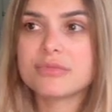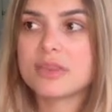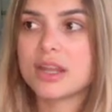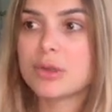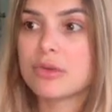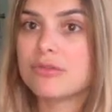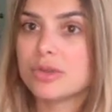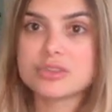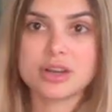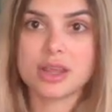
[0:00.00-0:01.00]

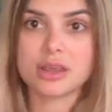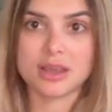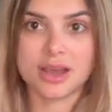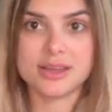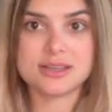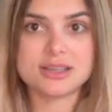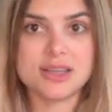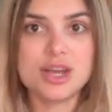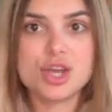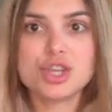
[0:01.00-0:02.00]
reviews on it yet.
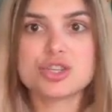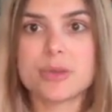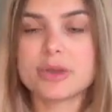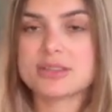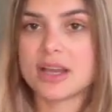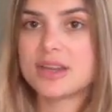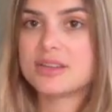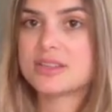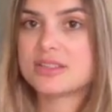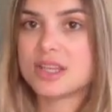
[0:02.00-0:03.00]
So I'm
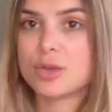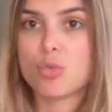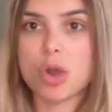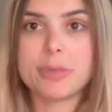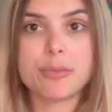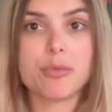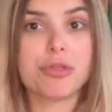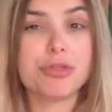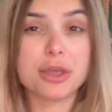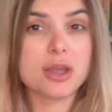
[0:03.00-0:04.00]
excited to see what people
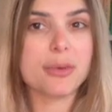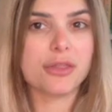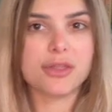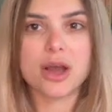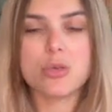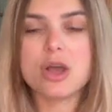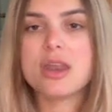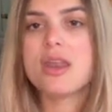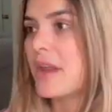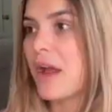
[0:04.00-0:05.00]
think about that
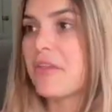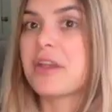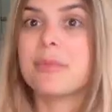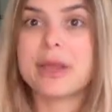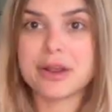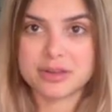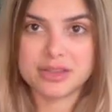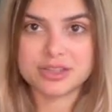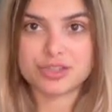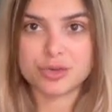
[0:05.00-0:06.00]
one and how they compare to
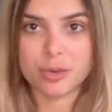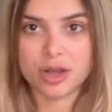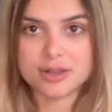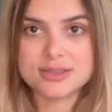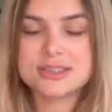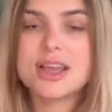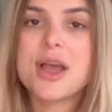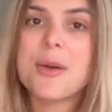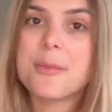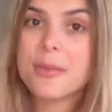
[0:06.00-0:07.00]
these two books.
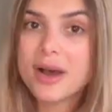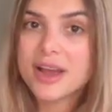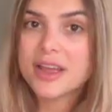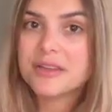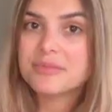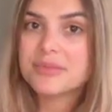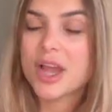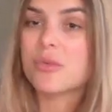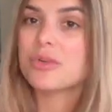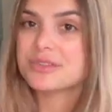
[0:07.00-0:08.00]
But
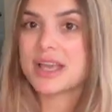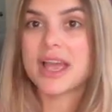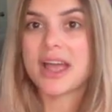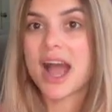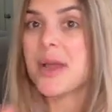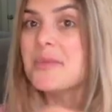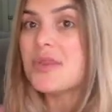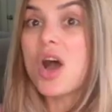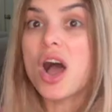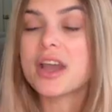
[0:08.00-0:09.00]
I will say, I'm
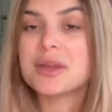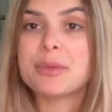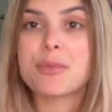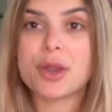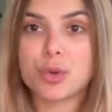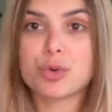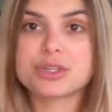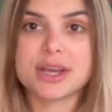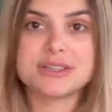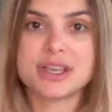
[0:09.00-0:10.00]
not going to be
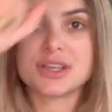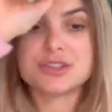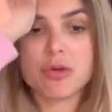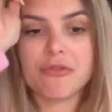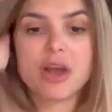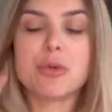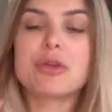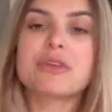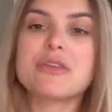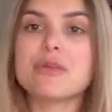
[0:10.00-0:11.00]
prioritizing it. So if I would
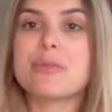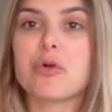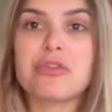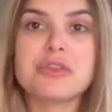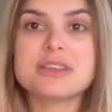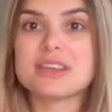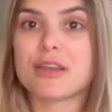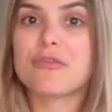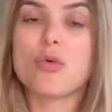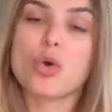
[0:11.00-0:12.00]
have given both of these
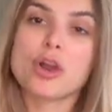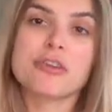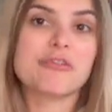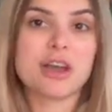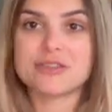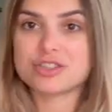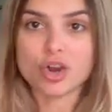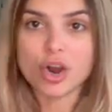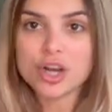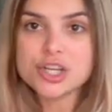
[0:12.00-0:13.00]
like 4 and 5
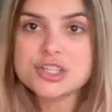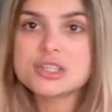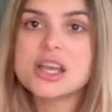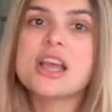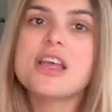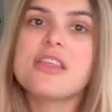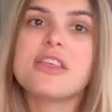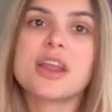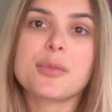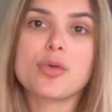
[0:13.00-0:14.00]
stars,
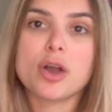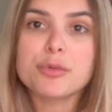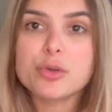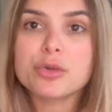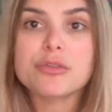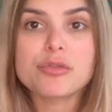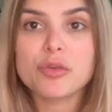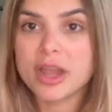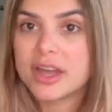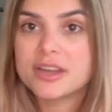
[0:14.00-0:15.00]
then I probably would have
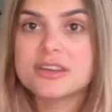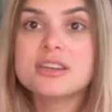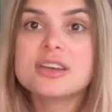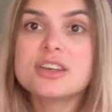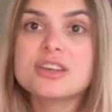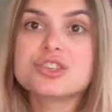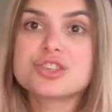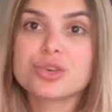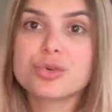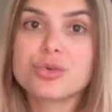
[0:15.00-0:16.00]
ran
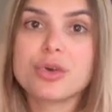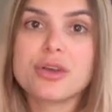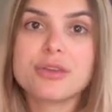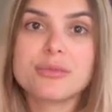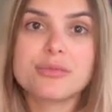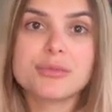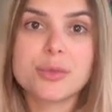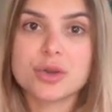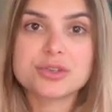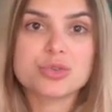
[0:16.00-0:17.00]
to the
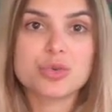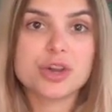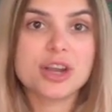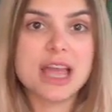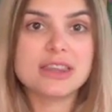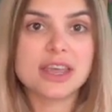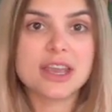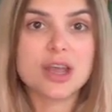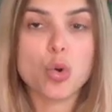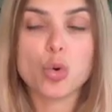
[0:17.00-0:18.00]
bookstore and
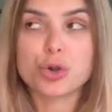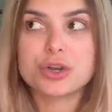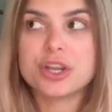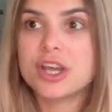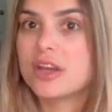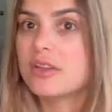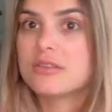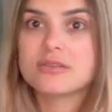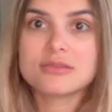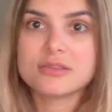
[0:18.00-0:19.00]
like ordered it
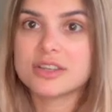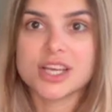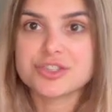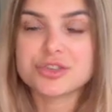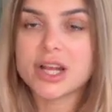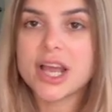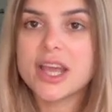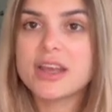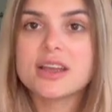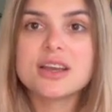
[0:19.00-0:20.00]

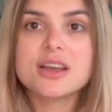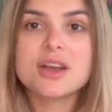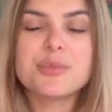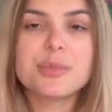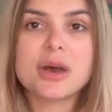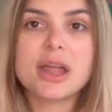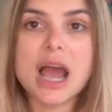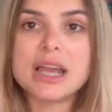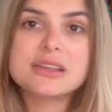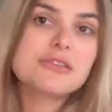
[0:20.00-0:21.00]
yesterday. But
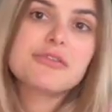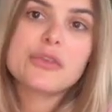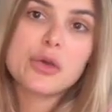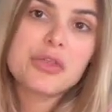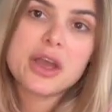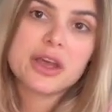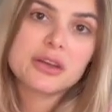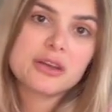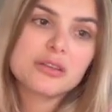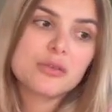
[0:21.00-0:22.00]
I didn't feel that
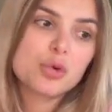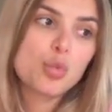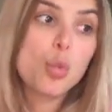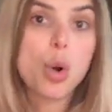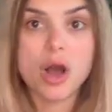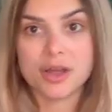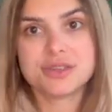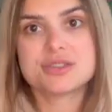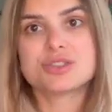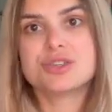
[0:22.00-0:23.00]

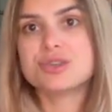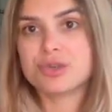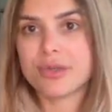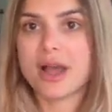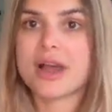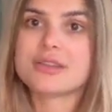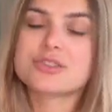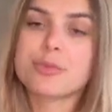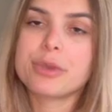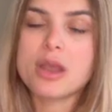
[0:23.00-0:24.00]
want to do that.
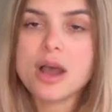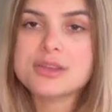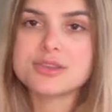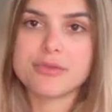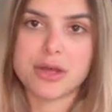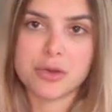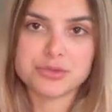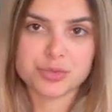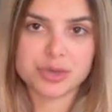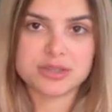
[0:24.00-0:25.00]
So because of
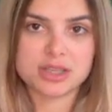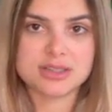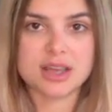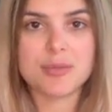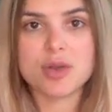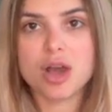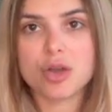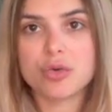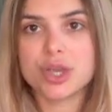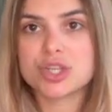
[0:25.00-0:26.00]
those reasons, I'm
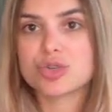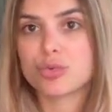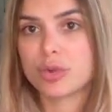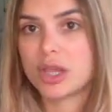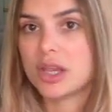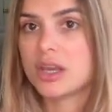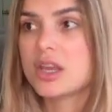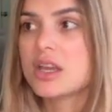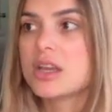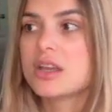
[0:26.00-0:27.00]
not going to read
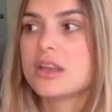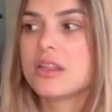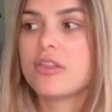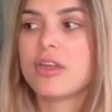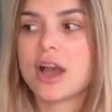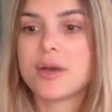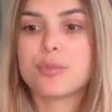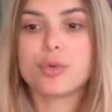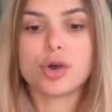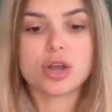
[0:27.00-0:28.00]

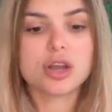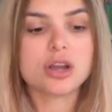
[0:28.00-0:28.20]
that book.